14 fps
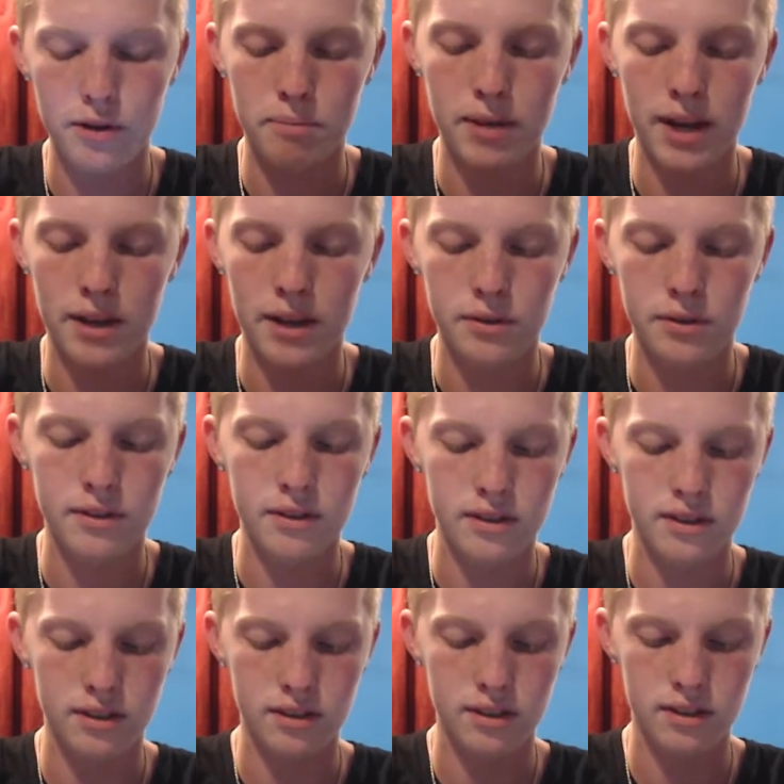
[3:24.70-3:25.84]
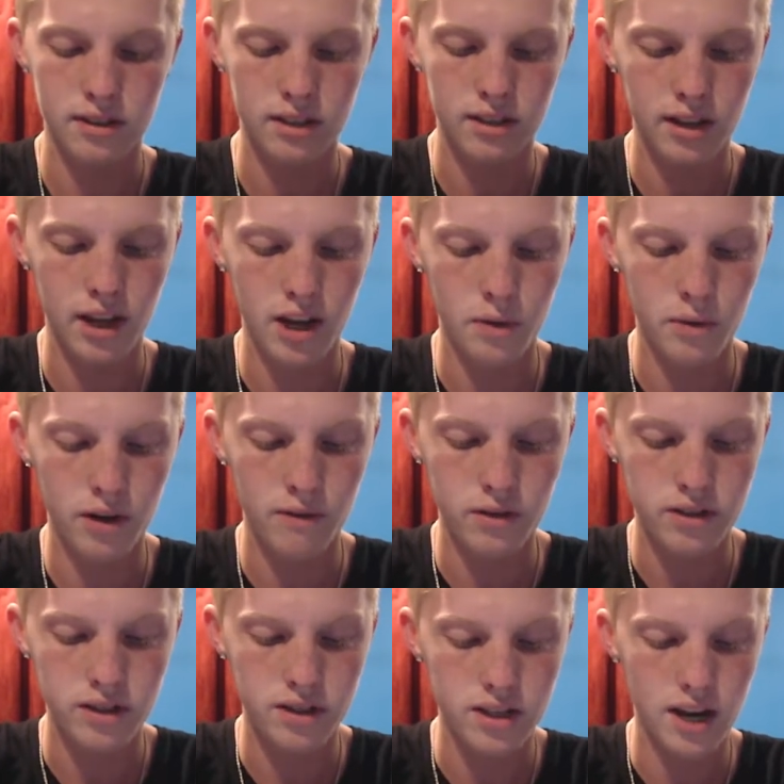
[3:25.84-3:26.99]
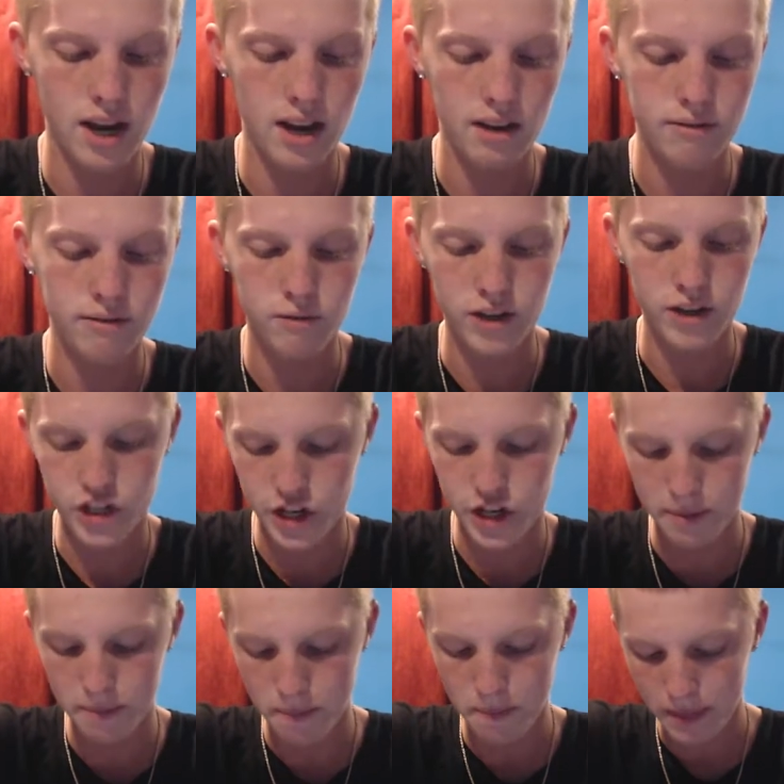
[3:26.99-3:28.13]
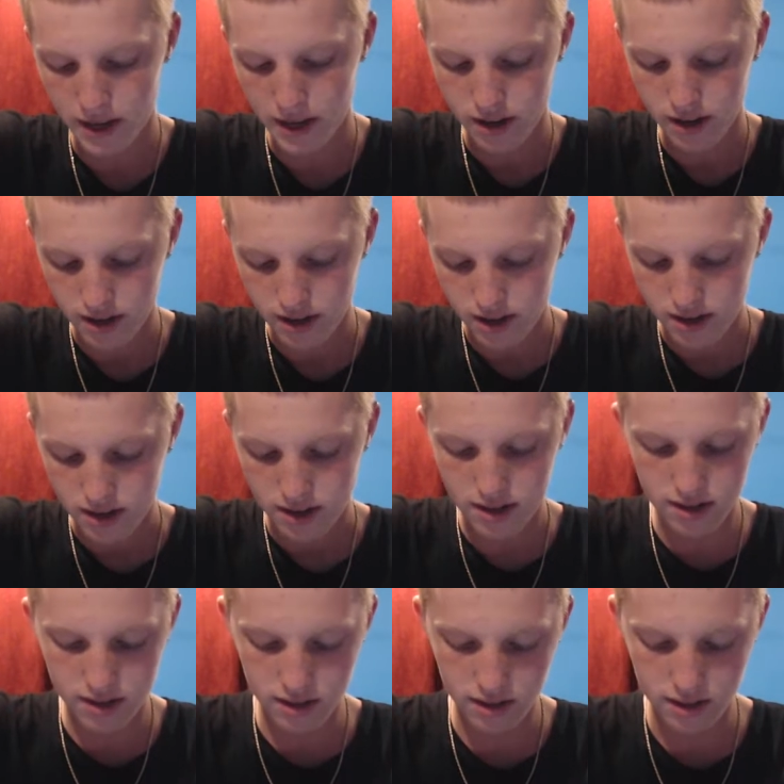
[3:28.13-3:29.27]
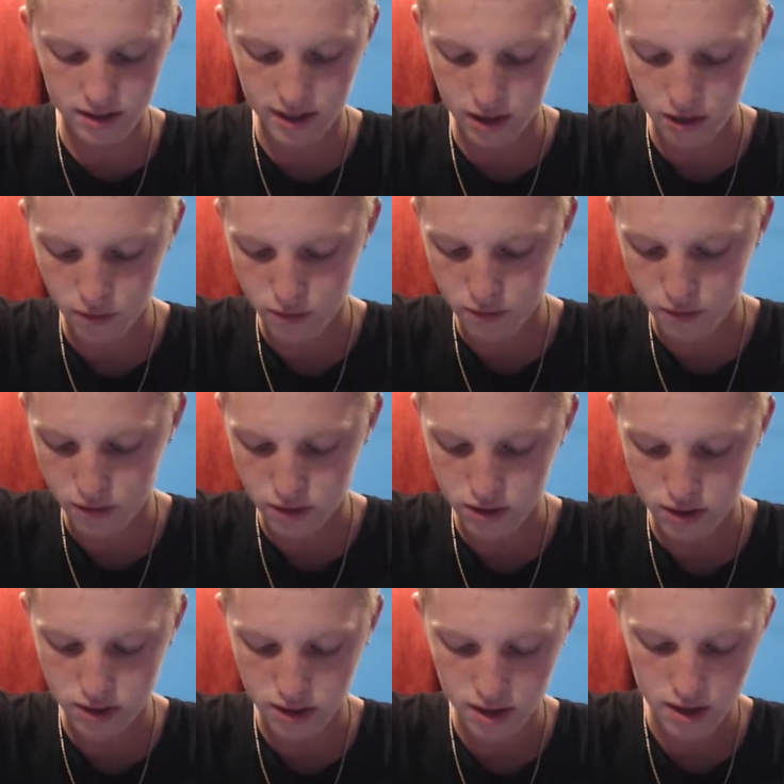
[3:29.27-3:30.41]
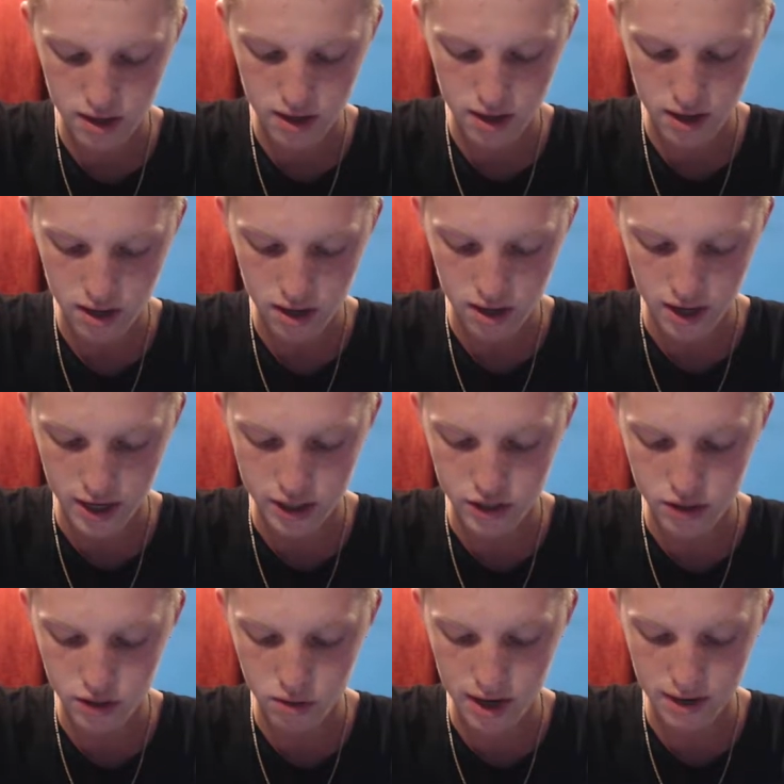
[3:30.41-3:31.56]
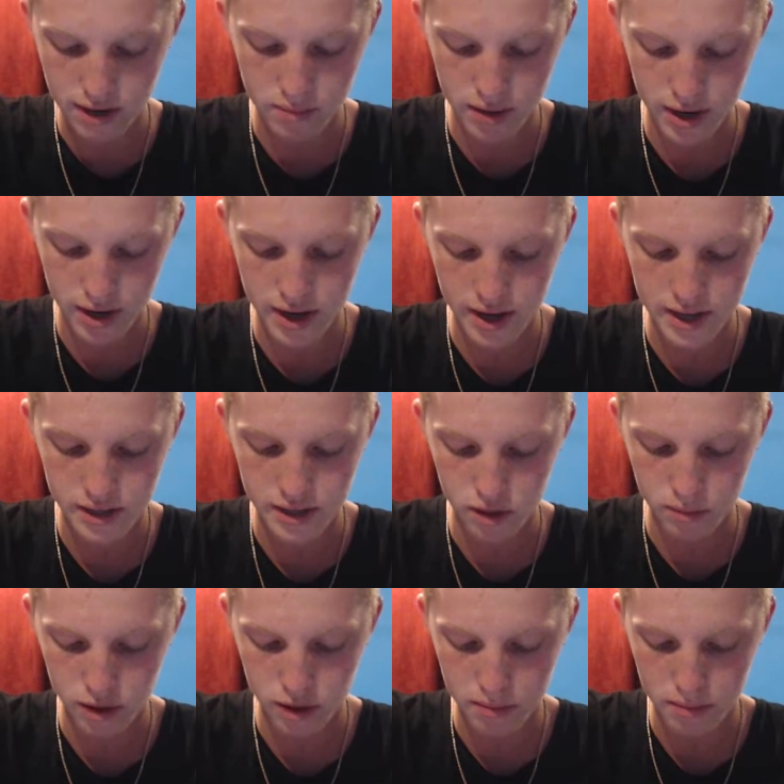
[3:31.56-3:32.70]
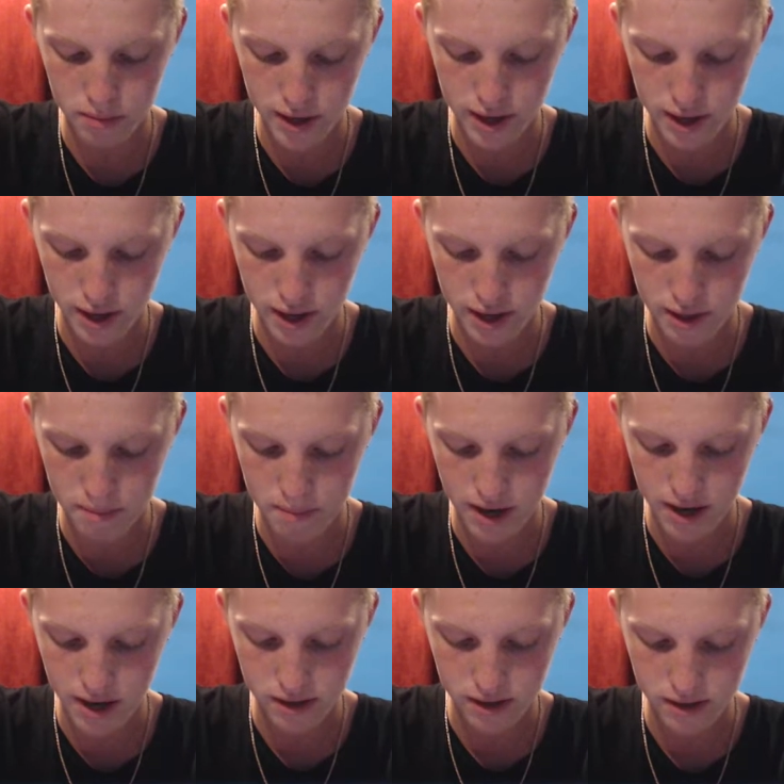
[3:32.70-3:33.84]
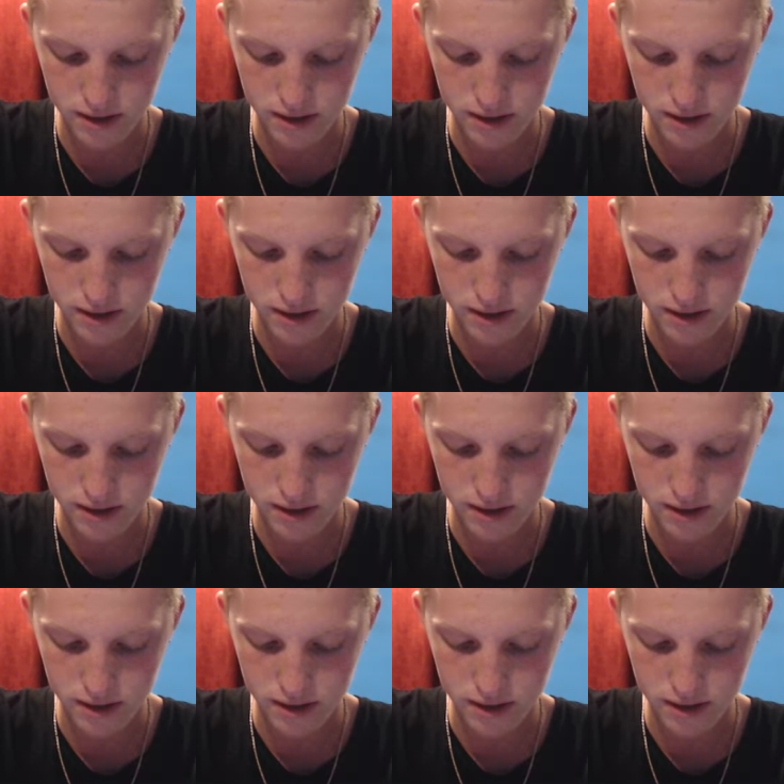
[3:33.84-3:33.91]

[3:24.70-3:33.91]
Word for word: battle, and we are versing Scott from French team. Now the first thing, I do have my Knight, so I'm gonna put my Knight in the back.